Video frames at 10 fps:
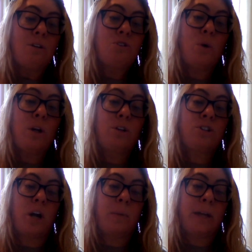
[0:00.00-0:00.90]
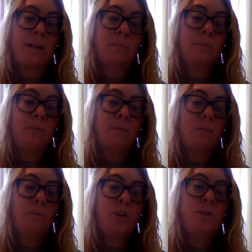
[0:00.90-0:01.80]
George looked sharply at him.
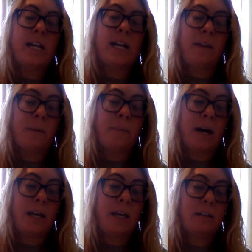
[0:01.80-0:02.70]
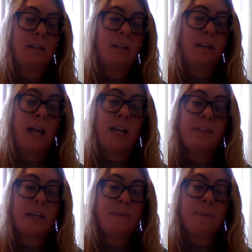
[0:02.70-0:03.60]
What'd you take out of that pocket? Ain't a
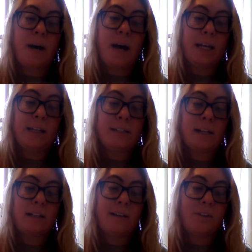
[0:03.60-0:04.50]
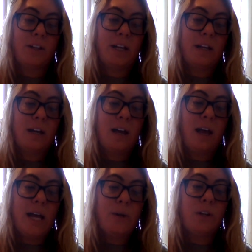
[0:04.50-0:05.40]
thing in my pocket, Lenny said cleverly.
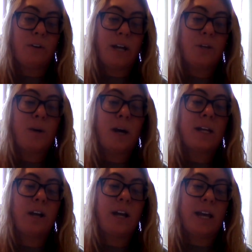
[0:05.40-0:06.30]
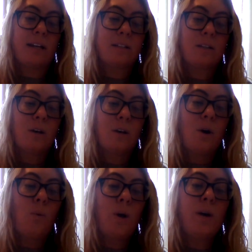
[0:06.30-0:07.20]
I know there ain't. You got it in your hand.
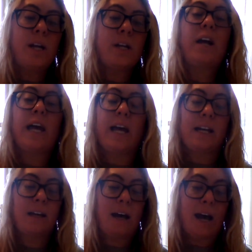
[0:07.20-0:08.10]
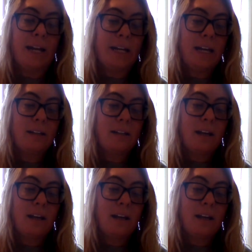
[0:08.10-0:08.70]
What you got in your hand? Hiding it?